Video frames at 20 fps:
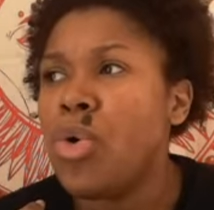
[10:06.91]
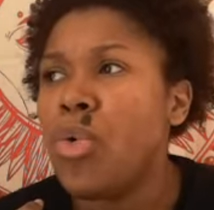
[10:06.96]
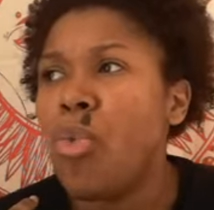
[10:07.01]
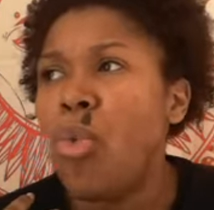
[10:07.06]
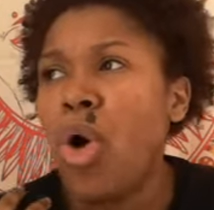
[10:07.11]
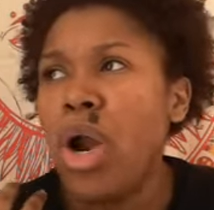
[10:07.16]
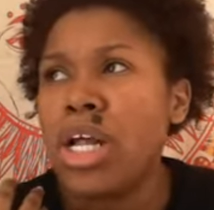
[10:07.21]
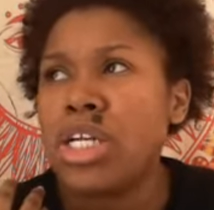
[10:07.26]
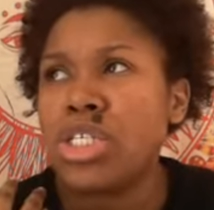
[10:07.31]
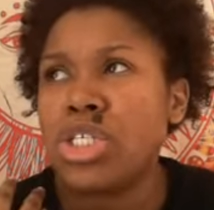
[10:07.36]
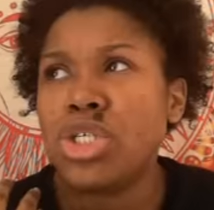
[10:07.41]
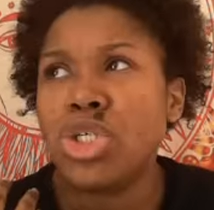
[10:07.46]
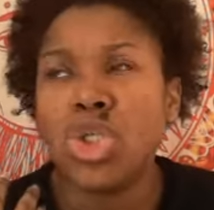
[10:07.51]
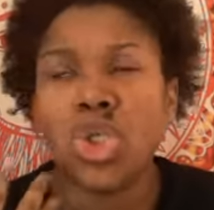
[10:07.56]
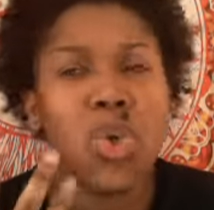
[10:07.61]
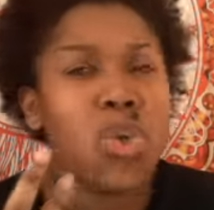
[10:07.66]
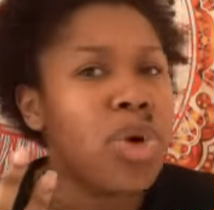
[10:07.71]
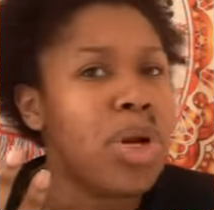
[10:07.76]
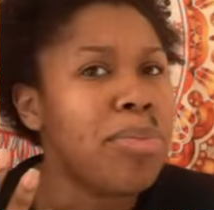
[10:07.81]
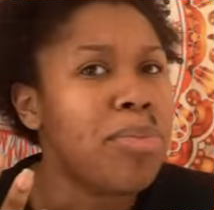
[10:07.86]
wanted to
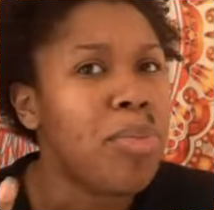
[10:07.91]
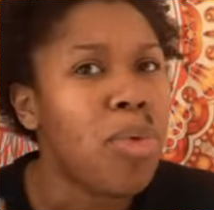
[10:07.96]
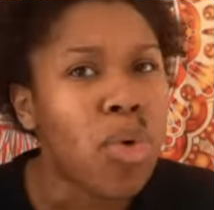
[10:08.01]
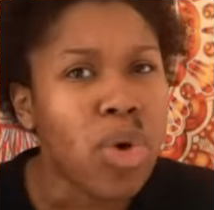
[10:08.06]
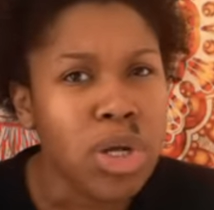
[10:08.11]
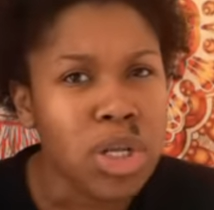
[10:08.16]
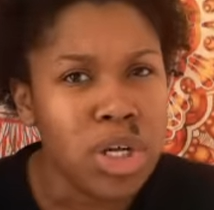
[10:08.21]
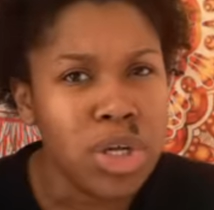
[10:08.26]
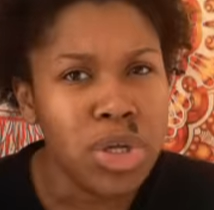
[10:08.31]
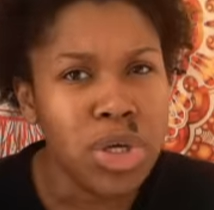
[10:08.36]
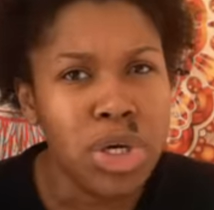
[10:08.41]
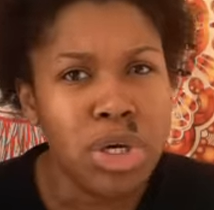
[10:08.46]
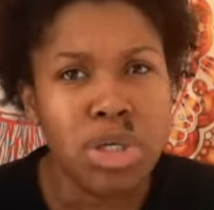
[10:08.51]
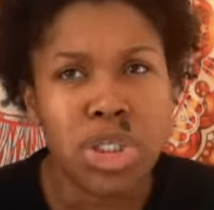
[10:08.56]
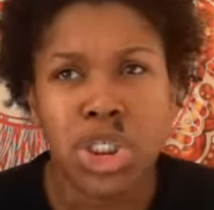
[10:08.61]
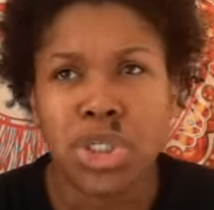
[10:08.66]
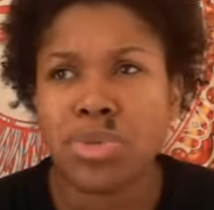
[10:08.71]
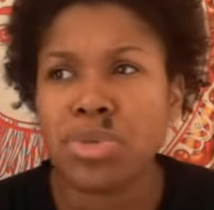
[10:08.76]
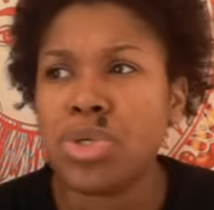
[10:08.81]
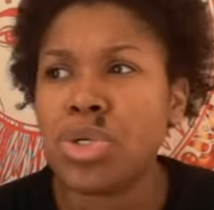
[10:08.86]
do it more than
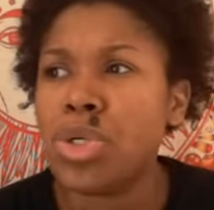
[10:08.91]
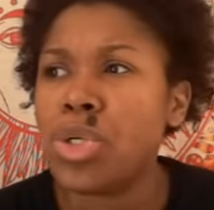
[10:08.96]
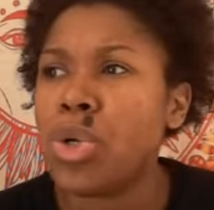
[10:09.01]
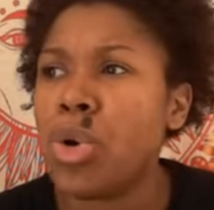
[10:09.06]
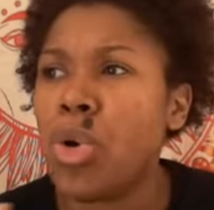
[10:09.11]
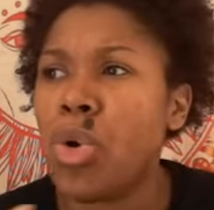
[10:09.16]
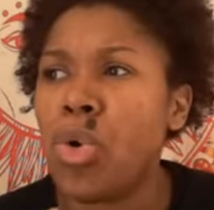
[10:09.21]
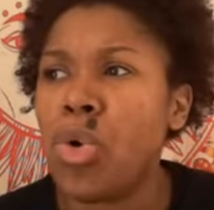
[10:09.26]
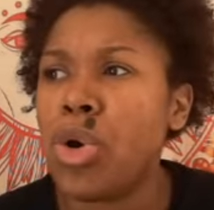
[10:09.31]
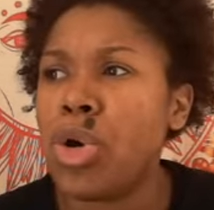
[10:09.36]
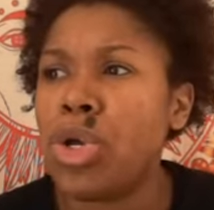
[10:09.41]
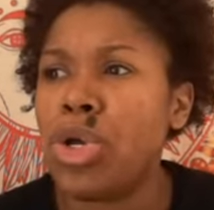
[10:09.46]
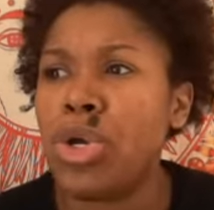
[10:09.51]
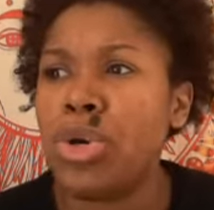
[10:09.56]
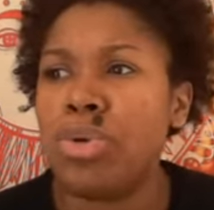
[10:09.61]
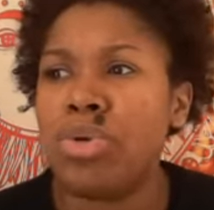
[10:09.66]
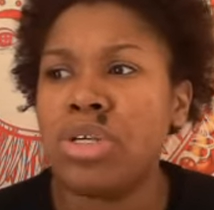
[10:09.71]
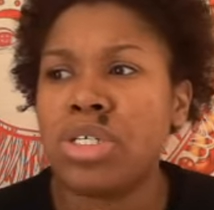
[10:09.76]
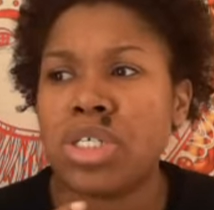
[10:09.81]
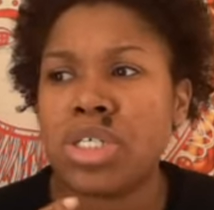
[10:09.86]
usual or
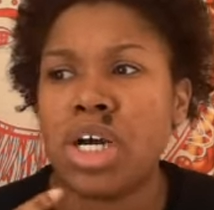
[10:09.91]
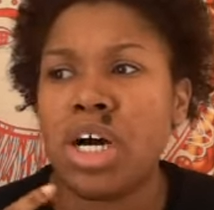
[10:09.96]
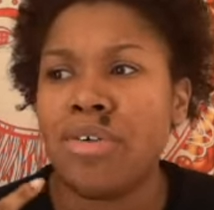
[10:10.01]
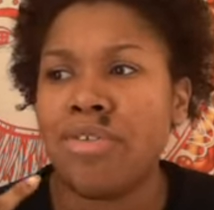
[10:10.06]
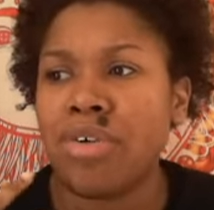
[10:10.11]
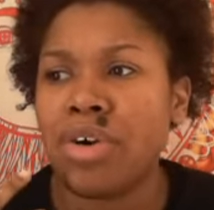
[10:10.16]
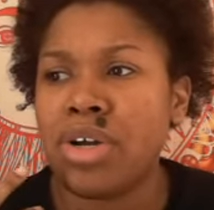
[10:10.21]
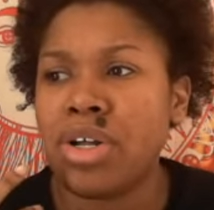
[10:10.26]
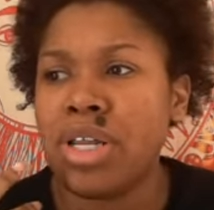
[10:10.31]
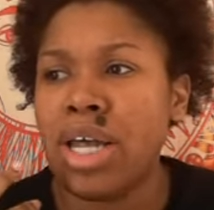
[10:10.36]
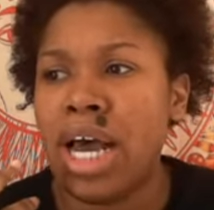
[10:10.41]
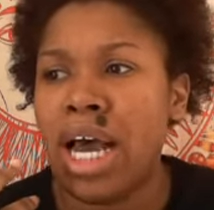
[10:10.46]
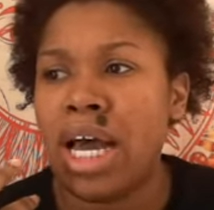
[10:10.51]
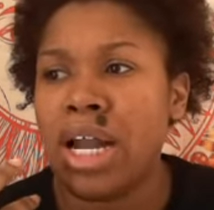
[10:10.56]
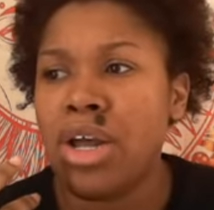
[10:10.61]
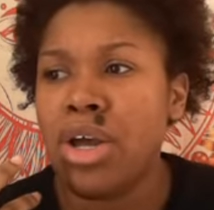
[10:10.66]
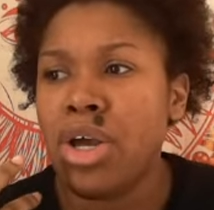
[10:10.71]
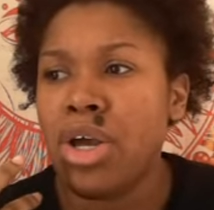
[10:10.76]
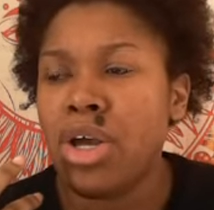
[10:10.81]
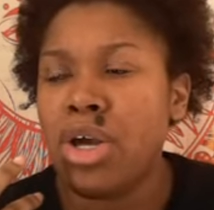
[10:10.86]
you discovered
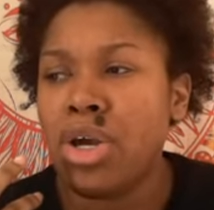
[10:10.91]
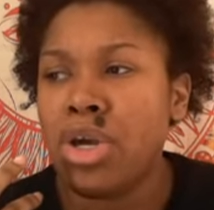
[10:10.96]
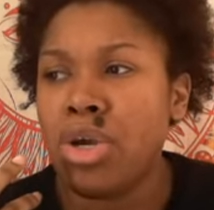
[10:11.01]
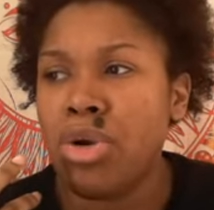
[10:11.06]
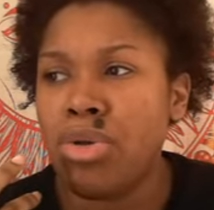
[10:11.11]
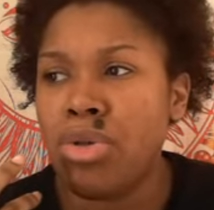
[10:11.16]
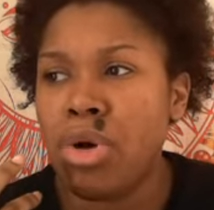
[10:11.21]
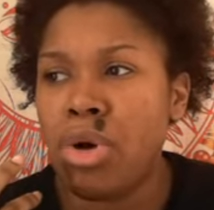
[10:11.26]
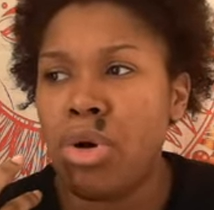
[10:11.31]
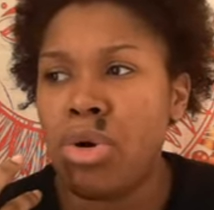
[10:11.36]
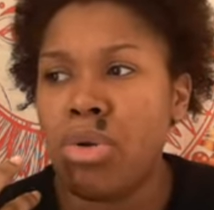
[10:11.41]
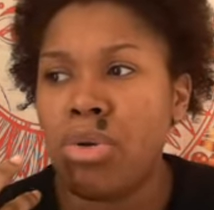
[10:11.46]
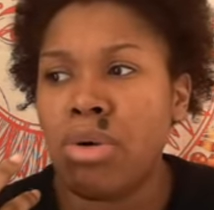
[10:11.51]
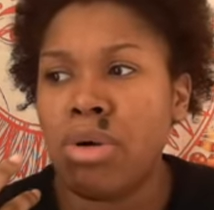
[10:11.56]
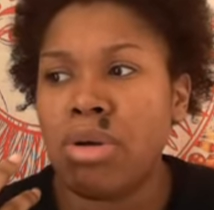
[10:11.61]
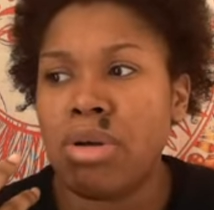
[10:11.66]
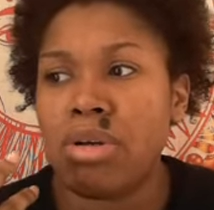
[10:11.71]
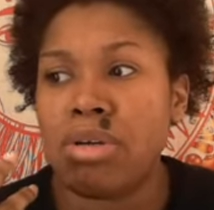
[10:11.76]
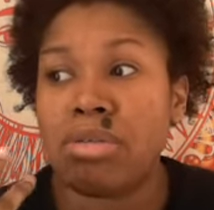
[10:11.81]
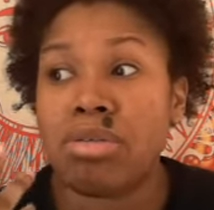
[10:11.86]
that you
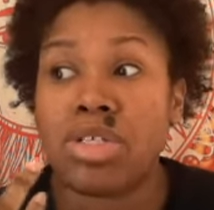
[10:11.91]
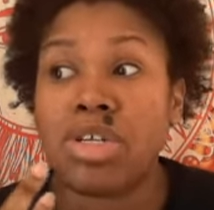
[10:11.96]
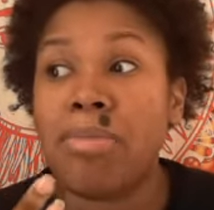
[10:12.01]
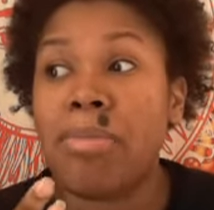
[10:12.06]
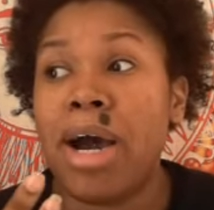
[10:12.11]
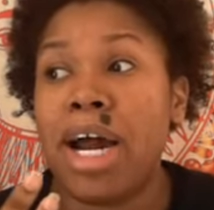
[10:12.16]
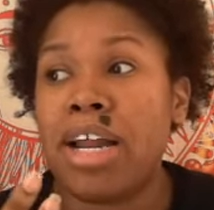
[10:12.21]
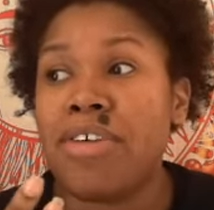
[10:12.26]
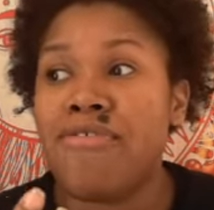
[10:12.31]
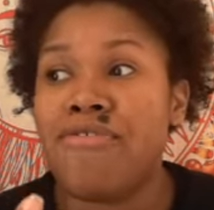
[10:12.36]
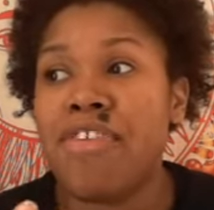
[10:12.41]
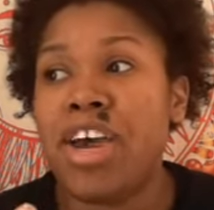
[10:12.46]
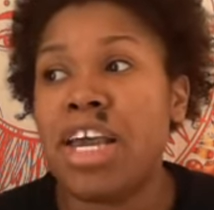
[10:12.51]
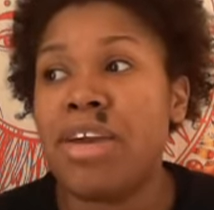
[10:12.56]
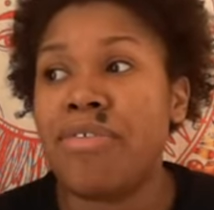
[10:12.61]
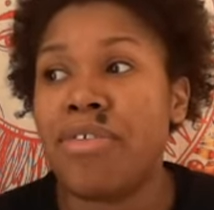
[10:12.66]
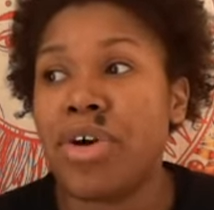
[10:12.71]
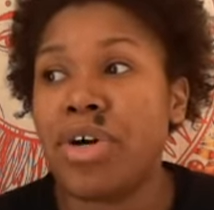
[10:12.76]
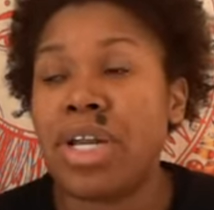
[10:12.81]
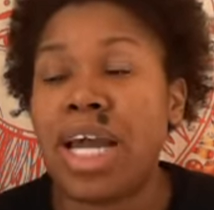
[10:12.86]
know somebody
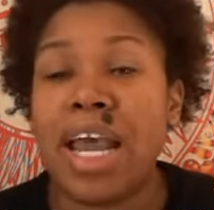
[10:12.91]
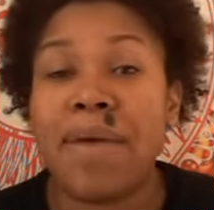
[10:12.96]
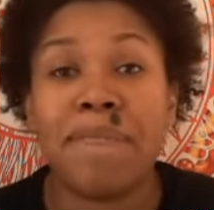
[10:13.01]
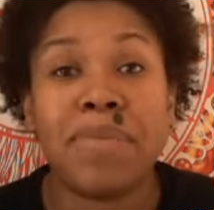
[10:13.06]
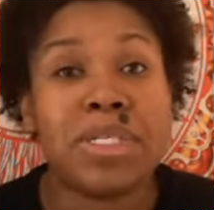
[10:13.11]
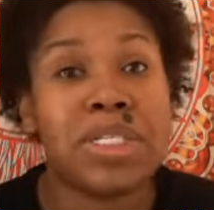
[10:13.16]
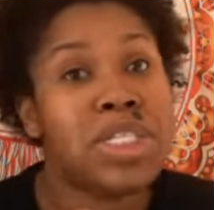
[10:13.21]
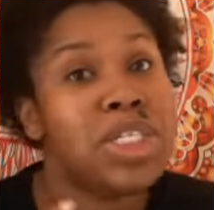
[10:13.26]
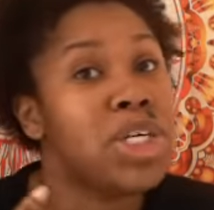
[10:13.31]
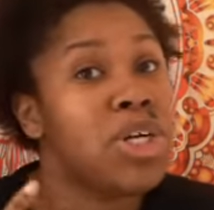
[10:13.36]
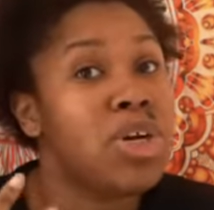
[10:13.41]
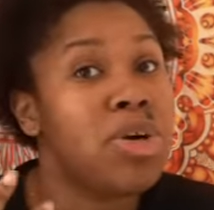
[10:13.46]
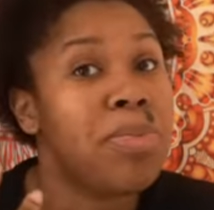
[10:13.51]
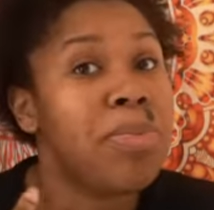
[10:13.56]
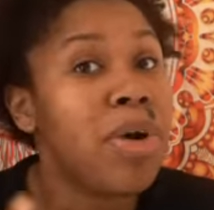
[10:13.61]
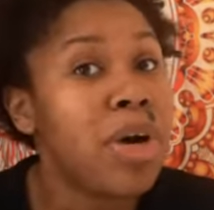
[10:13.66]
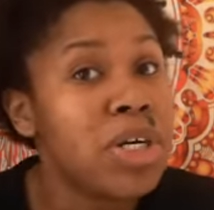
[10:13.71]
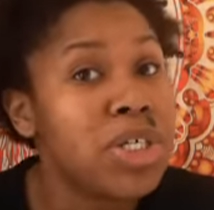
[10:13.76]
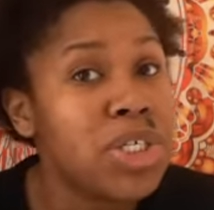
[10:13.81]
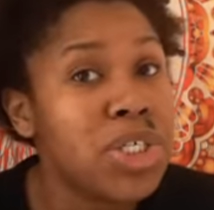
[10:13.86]
favored a particular
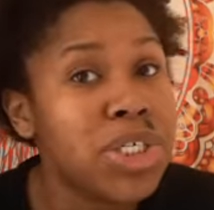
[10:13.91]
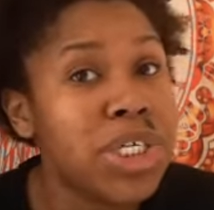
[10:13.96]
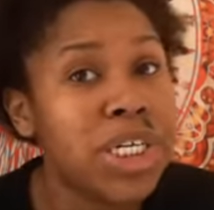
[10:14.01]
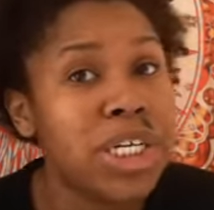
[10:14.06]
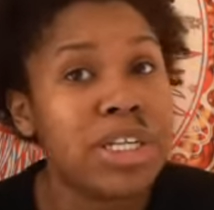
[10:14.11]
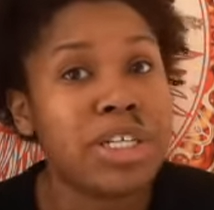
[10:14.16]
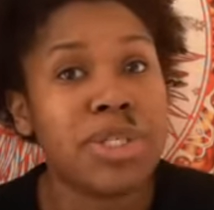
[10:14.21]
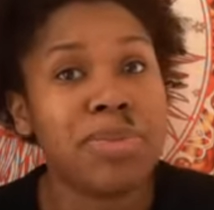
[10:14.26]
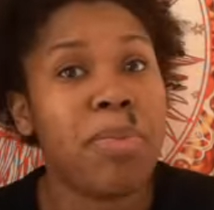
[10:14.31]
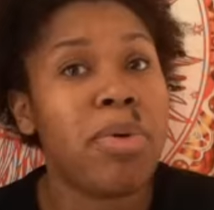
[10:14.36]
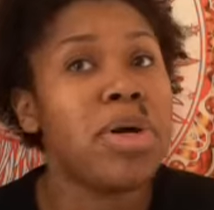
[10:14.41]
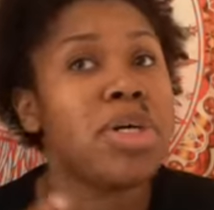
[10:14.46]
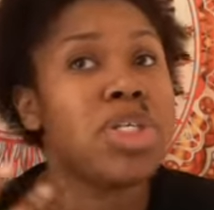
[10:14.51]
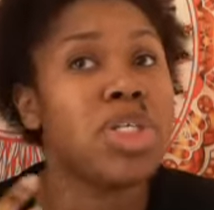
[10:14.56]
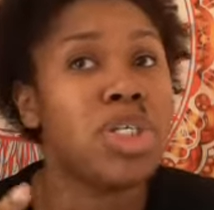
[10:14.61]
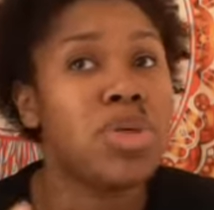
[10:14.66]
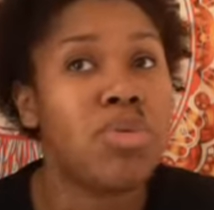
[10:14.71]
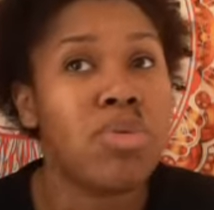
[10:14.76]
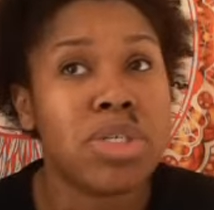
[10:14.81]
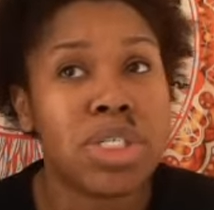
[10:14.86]
person and this
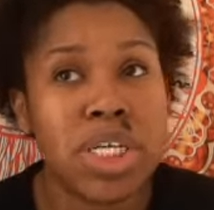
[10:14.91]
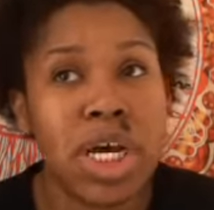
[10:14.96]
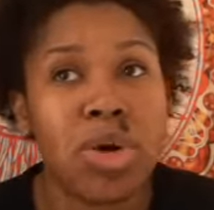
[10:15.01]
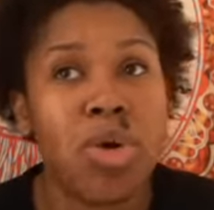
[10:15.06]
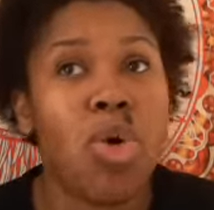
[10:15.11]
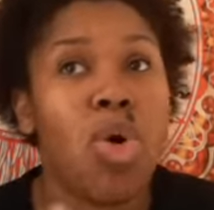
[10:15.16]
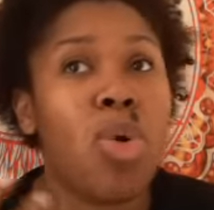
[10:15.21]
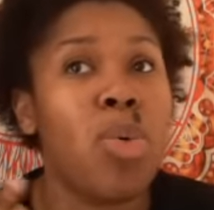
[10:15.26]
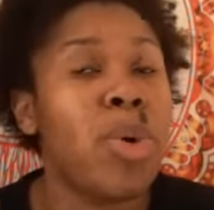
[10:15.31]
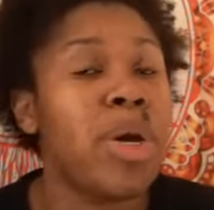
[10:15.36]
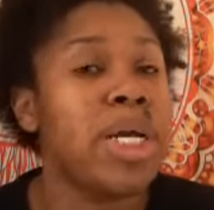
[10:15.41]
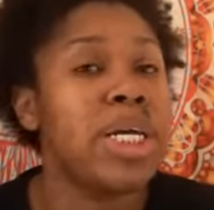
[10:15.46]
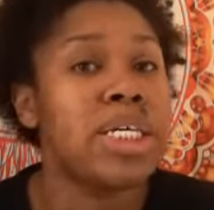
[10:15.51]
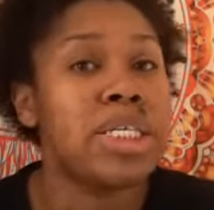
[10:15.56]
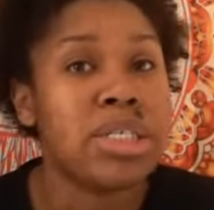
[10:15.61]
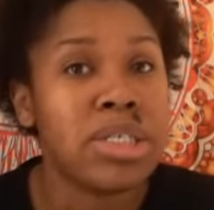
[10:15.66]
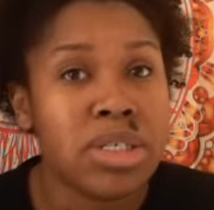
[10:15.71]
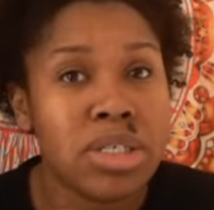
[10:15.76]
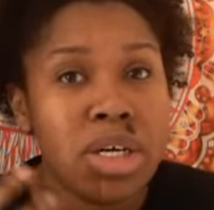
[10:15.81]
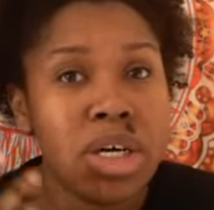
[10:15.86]
person was like
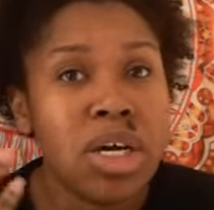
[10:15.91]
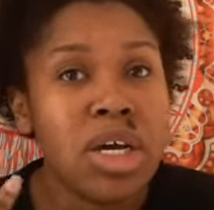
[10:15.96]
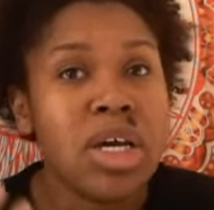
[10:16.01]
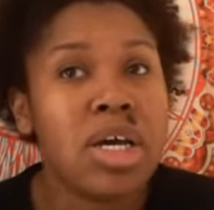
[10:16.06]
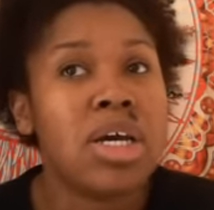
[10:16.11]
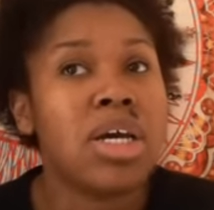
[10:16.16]
always